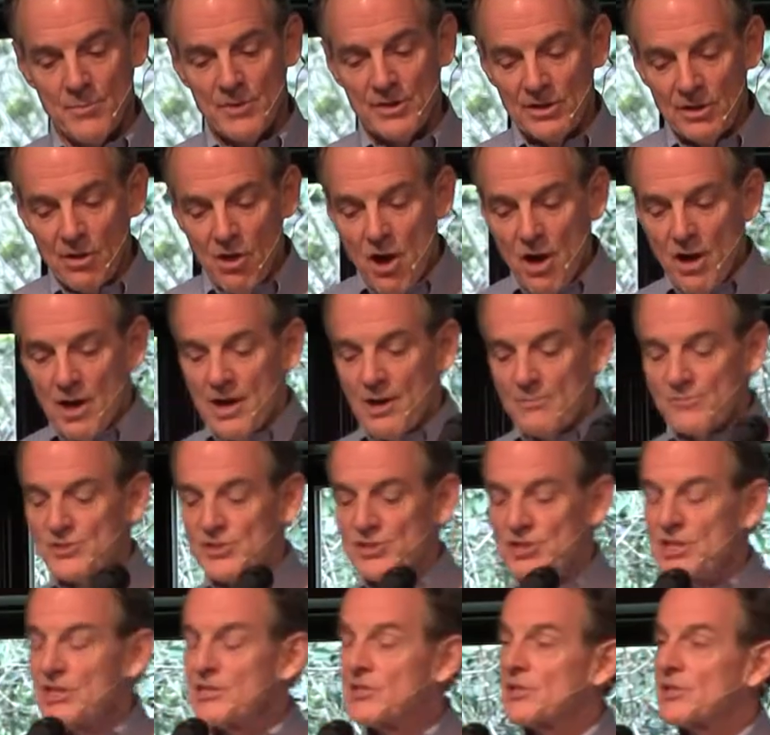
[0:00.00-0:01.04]
But along
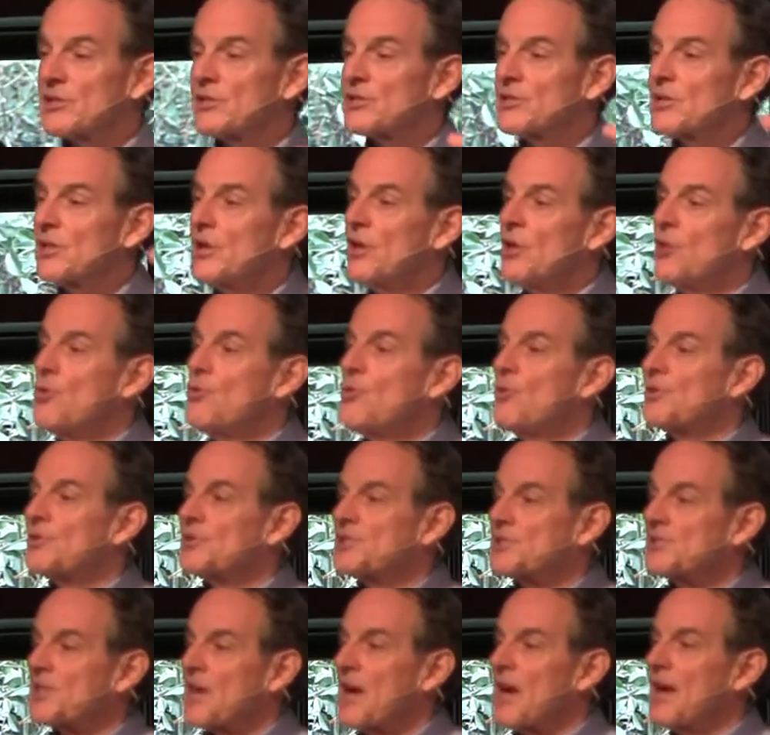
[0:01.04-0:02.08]
comes Jesus who
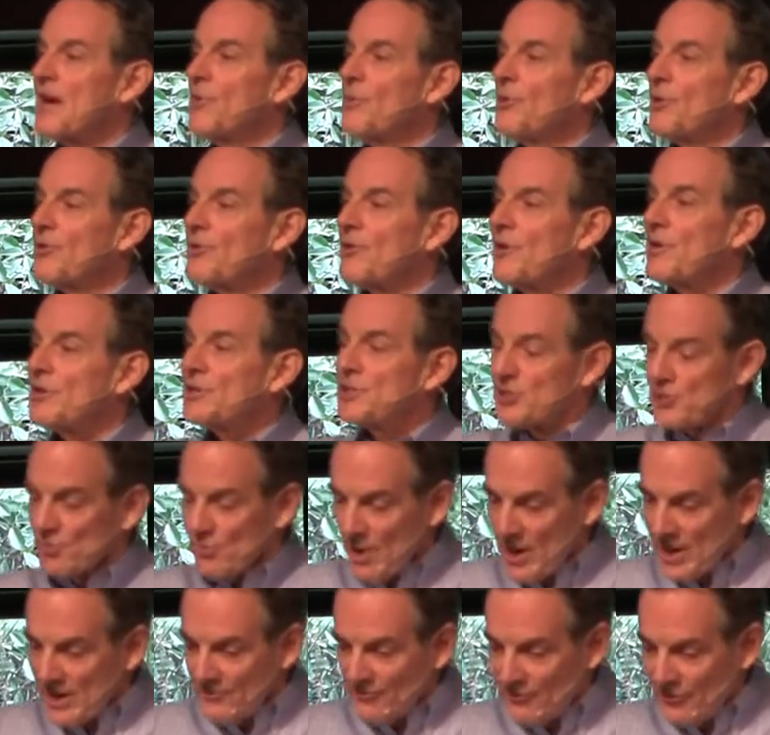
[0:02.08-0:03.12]
can stay with a
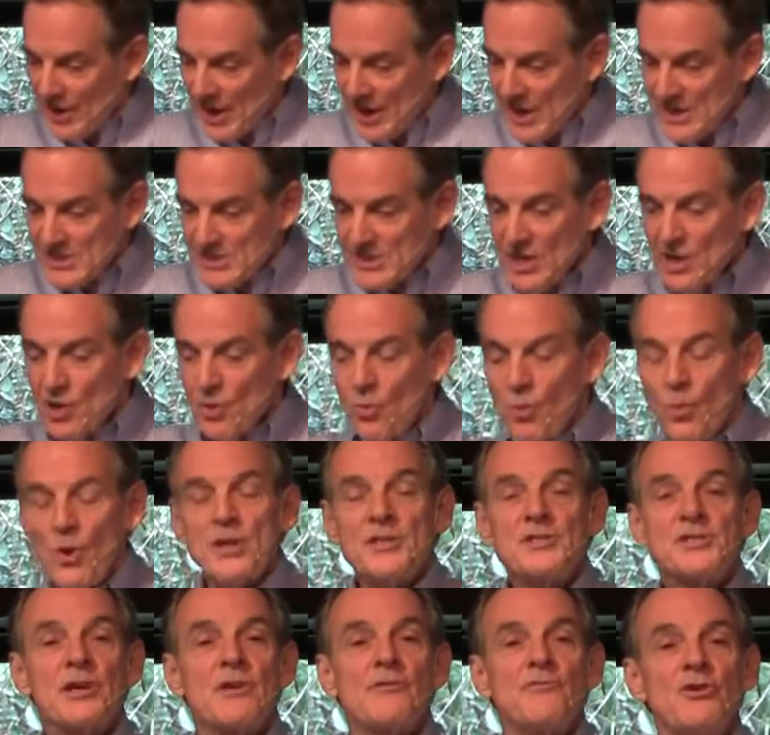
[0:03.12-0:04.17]
straight face.
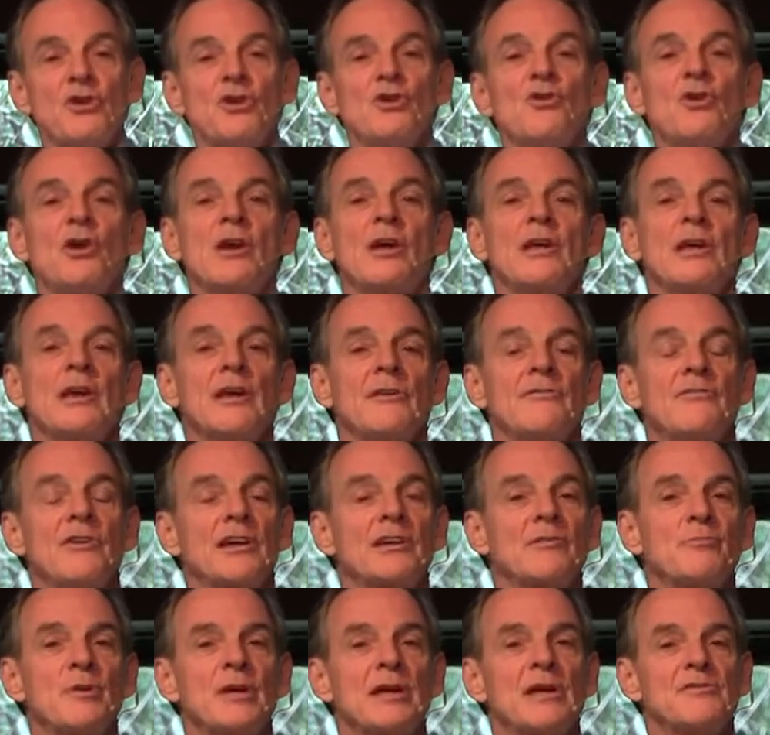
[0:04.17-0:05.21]
Which of you can
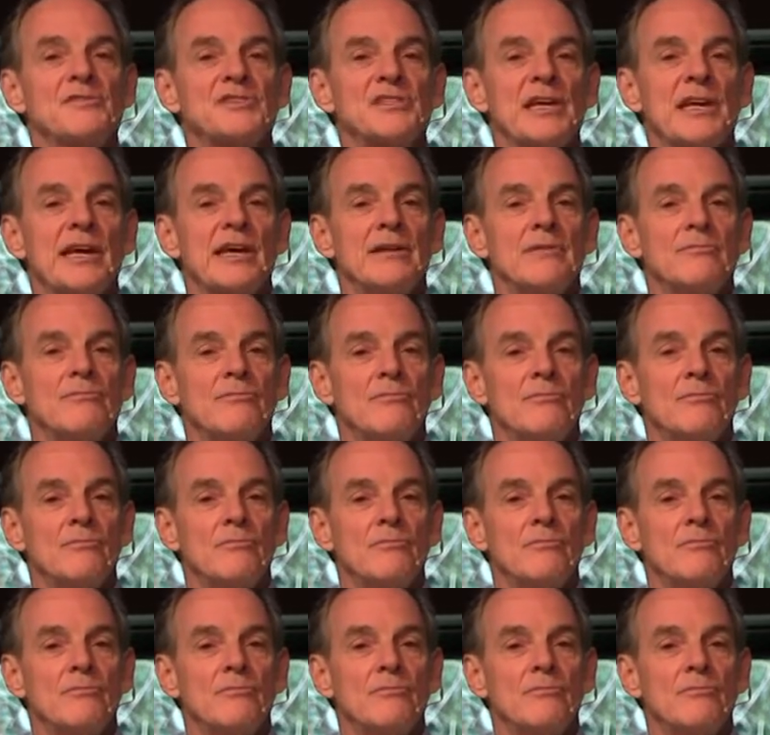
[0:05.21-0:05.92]
convict me of sin?